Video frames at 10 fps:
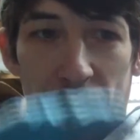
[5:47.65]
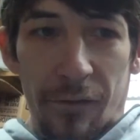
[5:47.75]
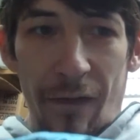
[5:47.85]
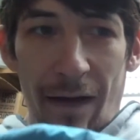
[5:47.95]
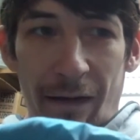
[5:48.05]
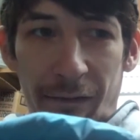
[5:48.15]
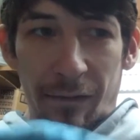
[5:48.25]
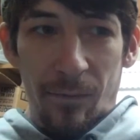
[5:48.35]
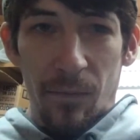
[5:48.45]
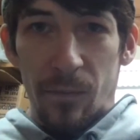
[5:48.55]
fast
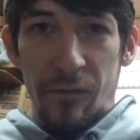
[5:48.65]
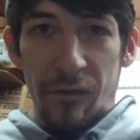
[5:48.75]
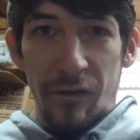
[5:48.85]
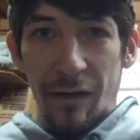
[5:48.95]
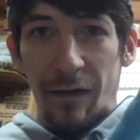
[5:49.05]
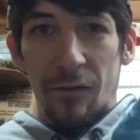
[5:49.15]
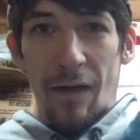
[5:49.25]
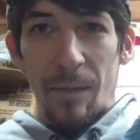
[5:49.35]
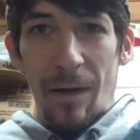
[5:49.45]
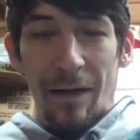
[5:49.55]
and sucking it
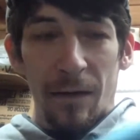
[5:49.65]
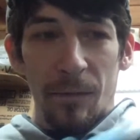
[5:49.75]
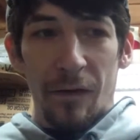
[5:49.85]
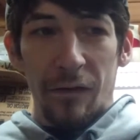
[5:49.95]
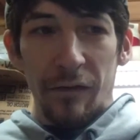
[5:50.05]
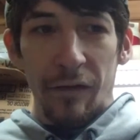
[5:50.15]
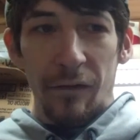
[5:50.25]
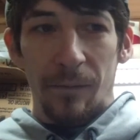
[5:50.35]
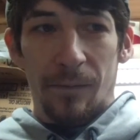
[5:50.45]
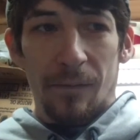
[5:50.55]
right back up the other
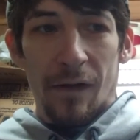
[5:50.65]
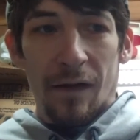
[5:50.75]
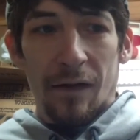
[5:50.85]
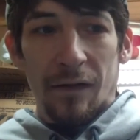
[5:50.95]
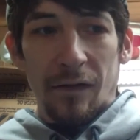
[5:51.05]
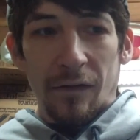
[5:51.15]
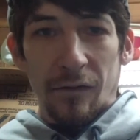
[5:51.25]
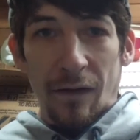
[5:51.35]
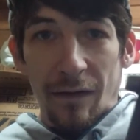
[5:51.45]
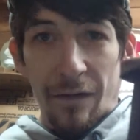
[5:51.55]
tube.
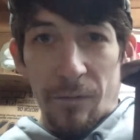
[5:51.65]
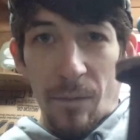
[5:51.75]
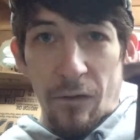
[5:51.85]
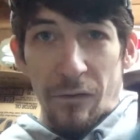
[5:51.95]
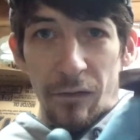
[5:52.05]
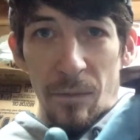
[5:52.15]
So I left most of the